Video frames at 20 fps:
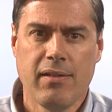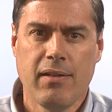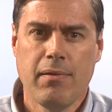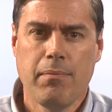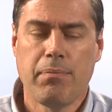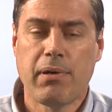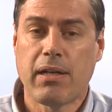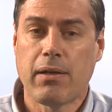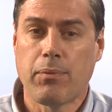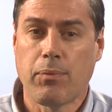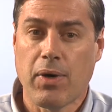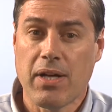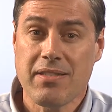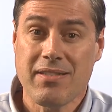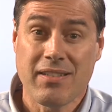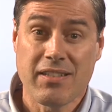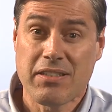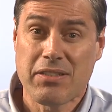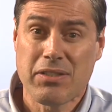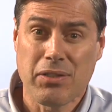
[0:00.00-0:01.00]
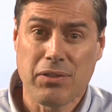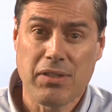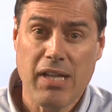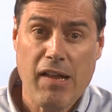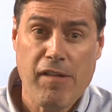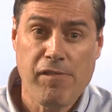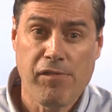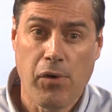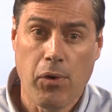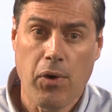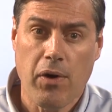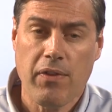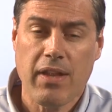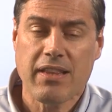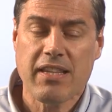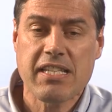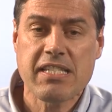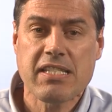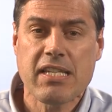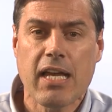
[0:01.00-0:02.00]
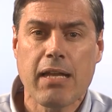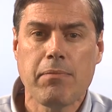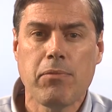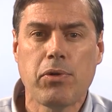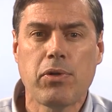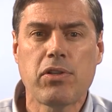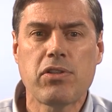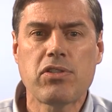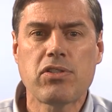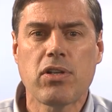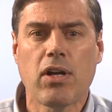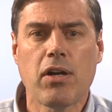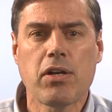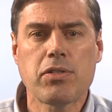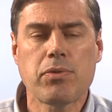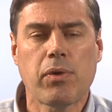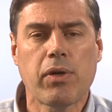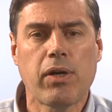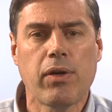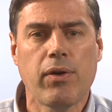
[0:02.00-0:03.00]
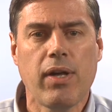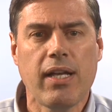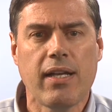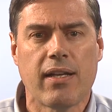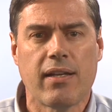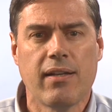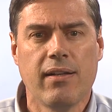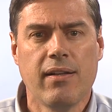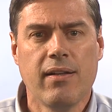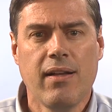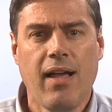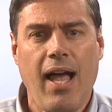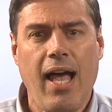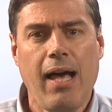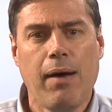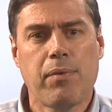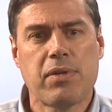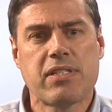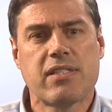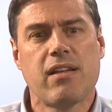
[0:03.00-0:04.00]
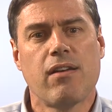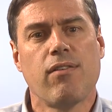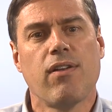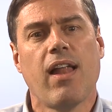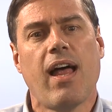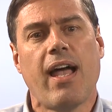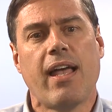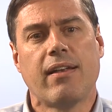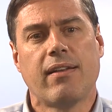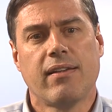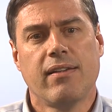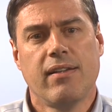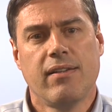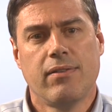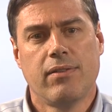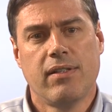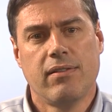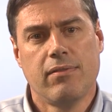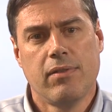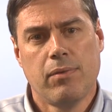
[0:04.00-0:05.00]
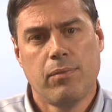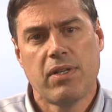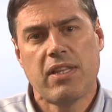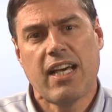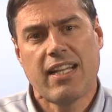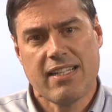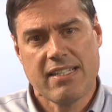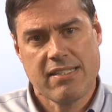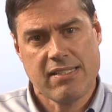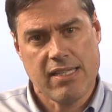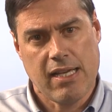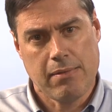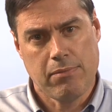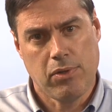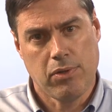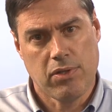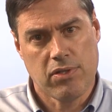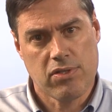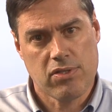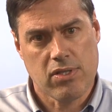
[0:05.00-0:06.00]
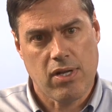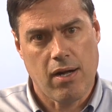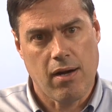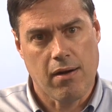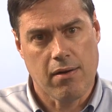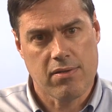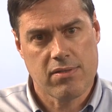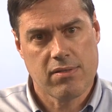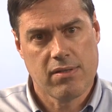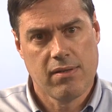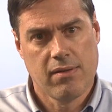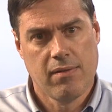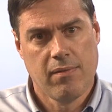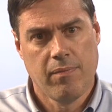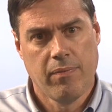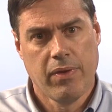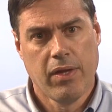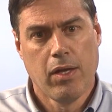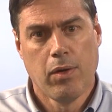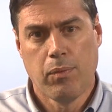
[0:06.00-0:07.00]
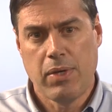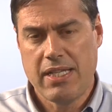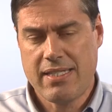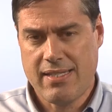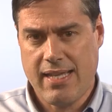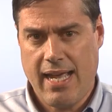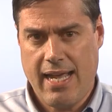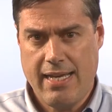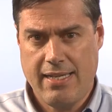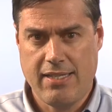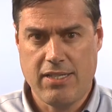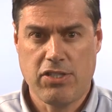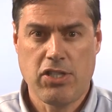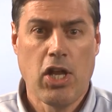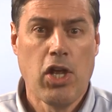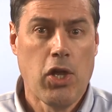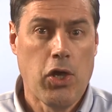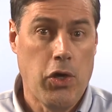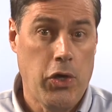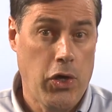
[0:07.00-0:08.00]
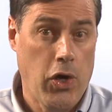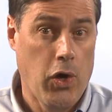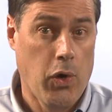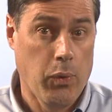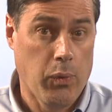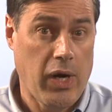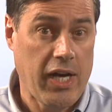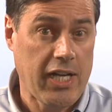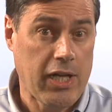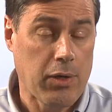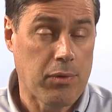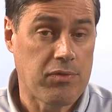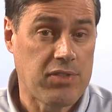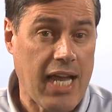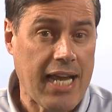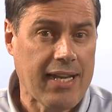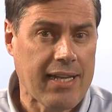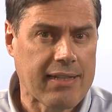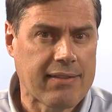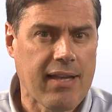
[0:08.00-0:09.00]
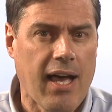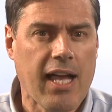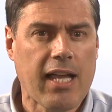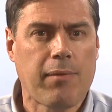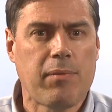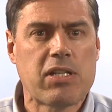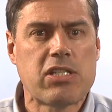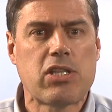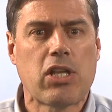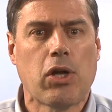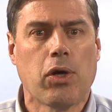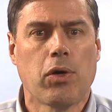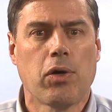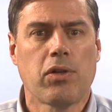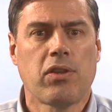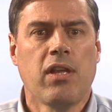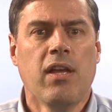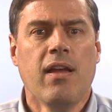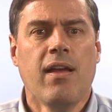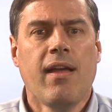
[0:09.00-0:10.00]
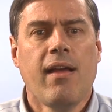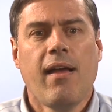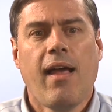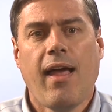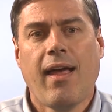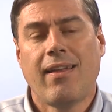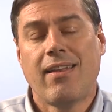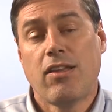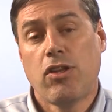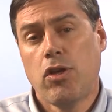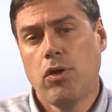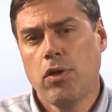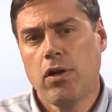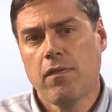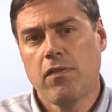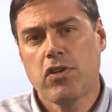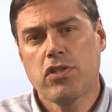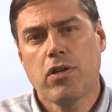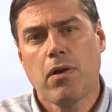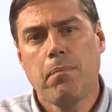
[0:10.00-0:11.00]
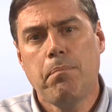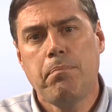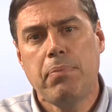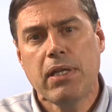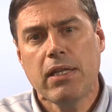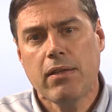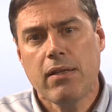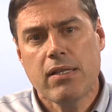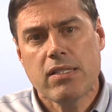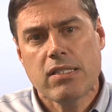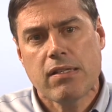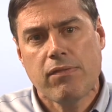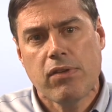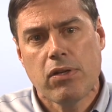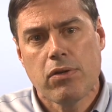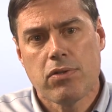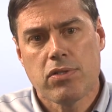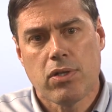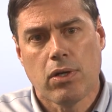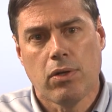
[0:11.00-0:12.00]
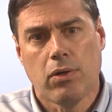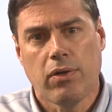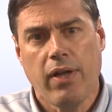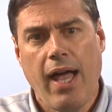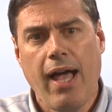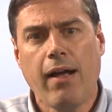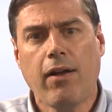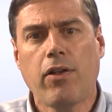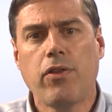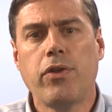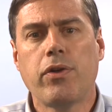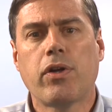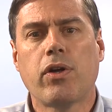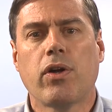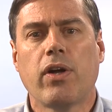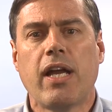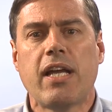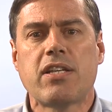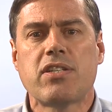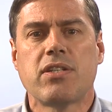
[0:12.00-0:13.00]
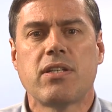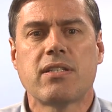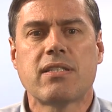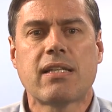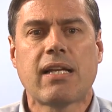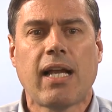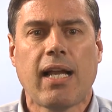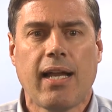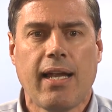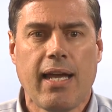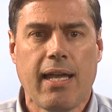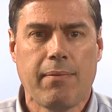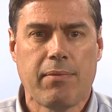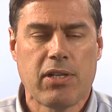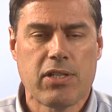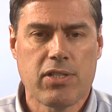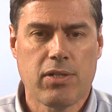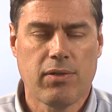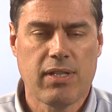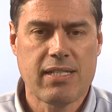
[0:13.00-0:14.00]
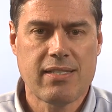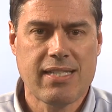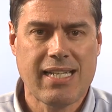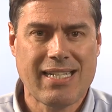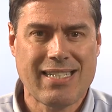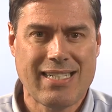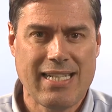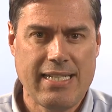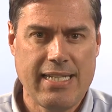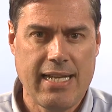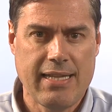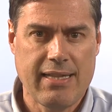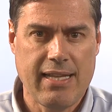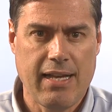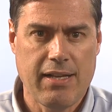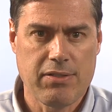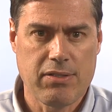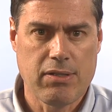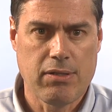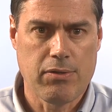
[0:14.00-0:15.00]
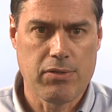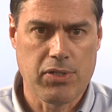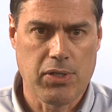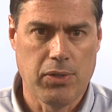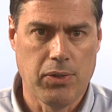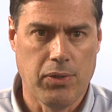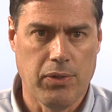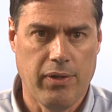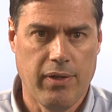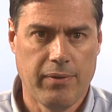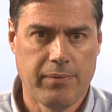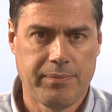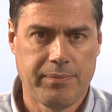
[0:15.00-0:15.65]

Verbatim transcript: but it wasn't until day four that the sun, moon, and stars were created. How was there light without a sun, moon, and stars? We scientists know radio dating documents the Earth and the universe are billions of years old. How can you creationists claim it is only six to ten thousand years old?